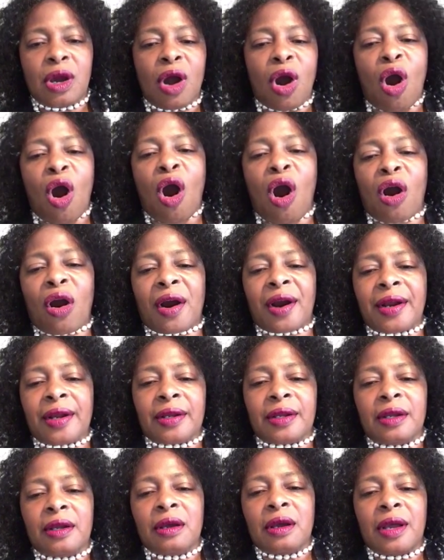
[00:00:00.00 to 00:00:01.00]
are,
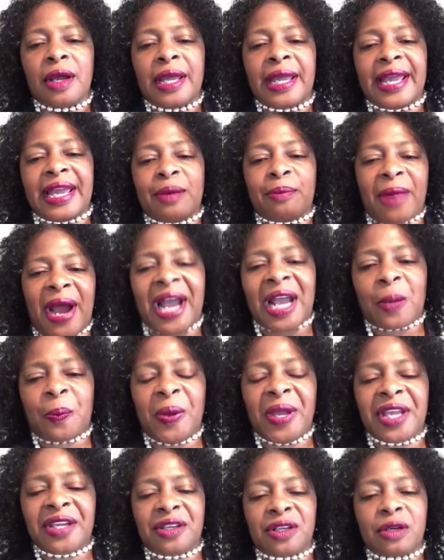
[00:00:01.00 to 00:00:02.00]
in my
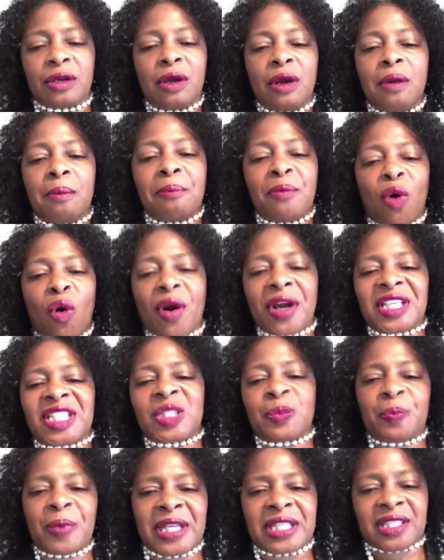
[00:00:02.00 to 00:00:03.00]
opinion, more
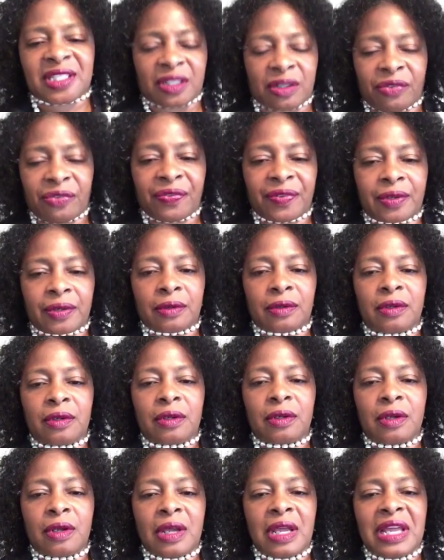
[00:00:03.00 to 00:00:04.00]
expensive
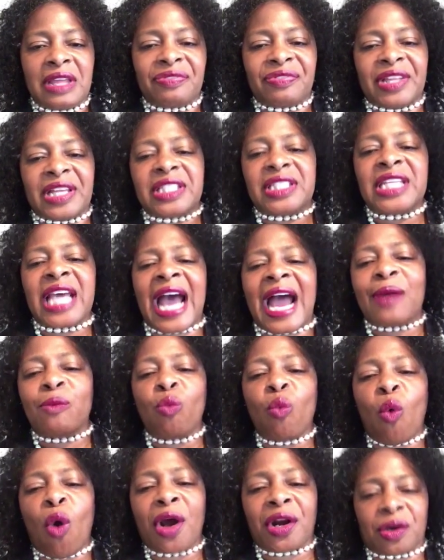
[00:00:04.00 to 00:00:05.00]
than
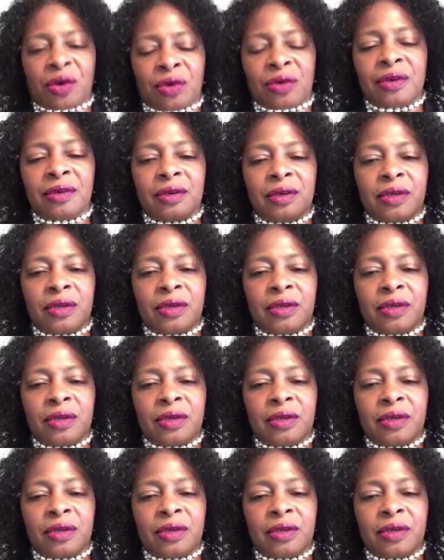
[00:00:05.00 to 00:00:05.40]
Time Warner